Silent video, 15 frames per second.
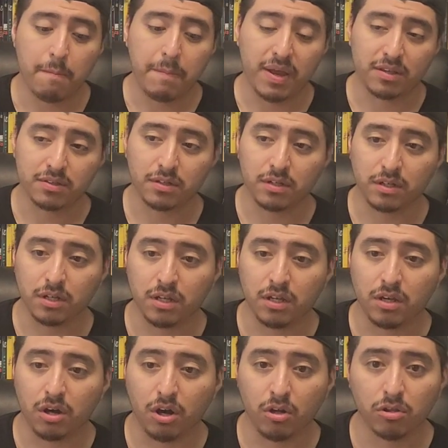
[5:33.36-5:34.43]

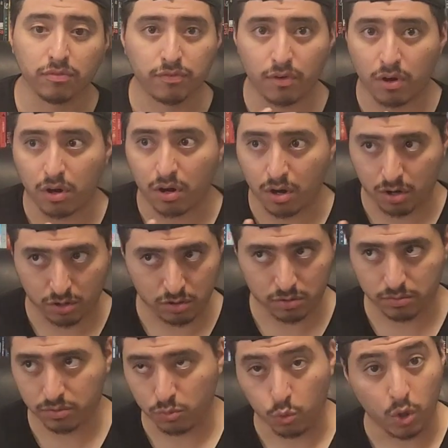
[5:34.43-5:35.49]
Basically, all of arc
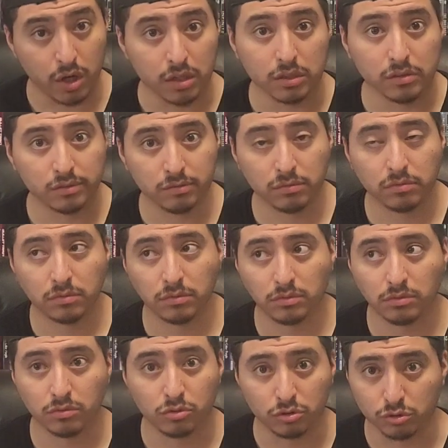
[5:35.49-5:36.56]
1,
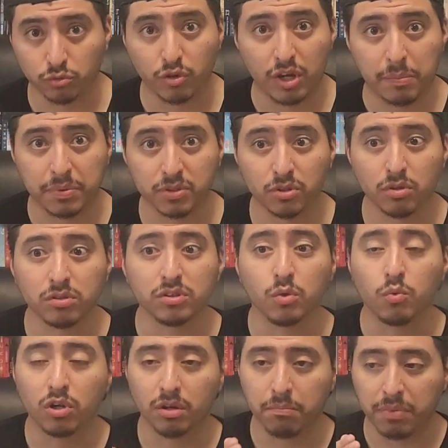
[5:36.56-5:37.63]
those 3 episodes, there
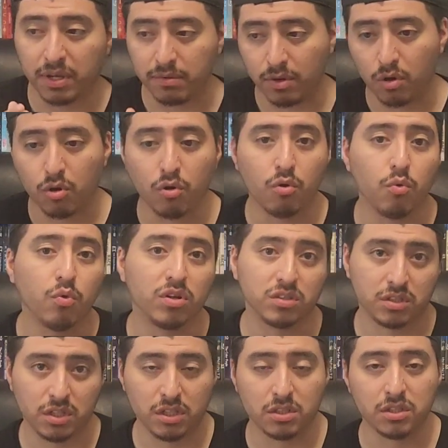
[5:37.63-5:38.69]
would have been a whole 1
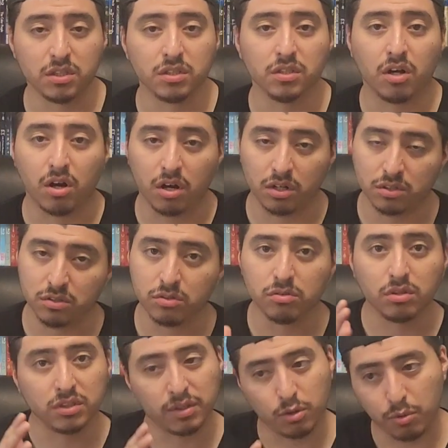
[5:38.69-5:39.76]
season. Arc
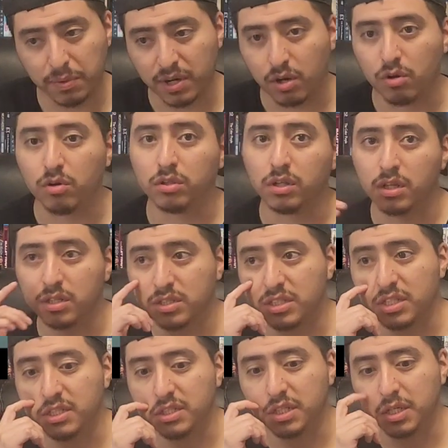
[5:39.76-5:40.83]
2, or there would have been a whole nother
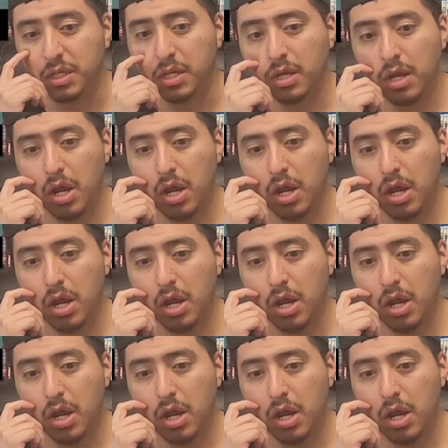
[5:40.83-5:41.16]
season.